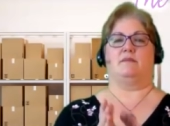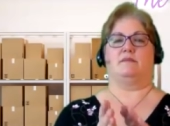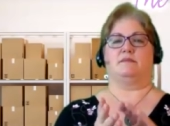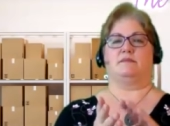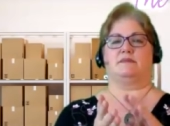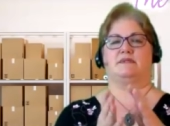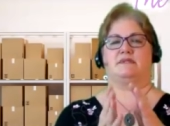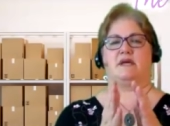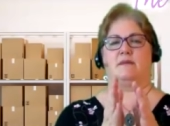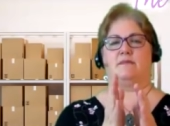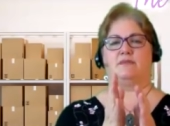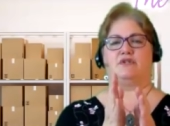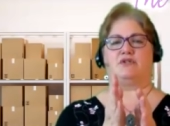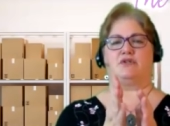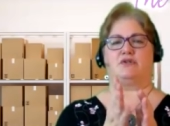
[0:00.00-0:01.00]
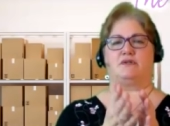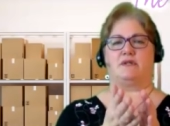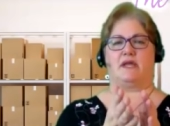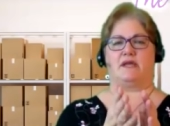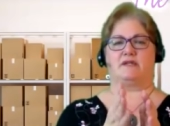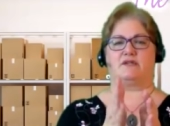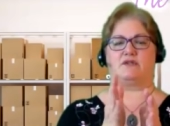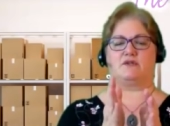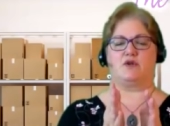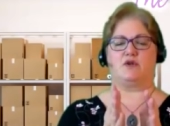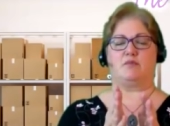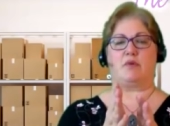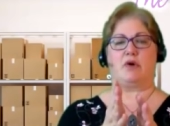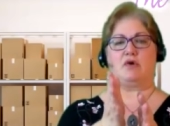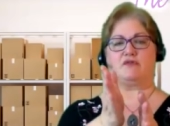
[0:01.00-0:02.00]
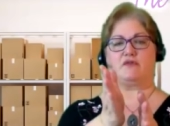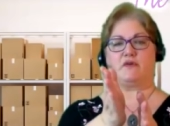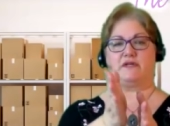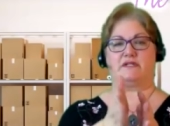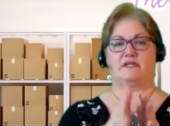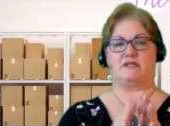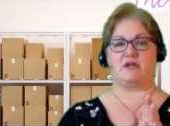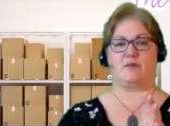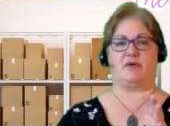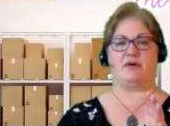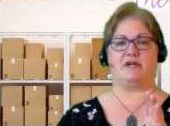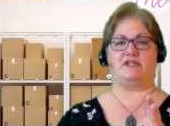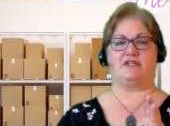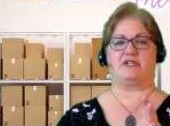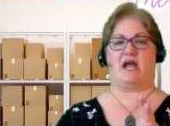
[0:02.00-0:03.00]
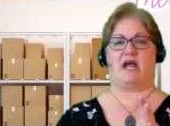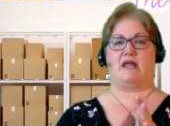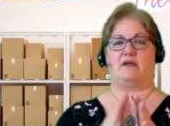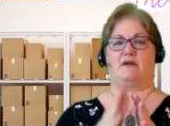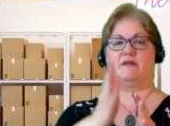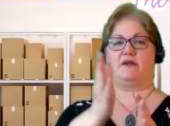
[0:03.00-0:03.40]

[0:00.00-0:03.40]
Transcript: Some like soup bowls, for instance, are pretty shallow.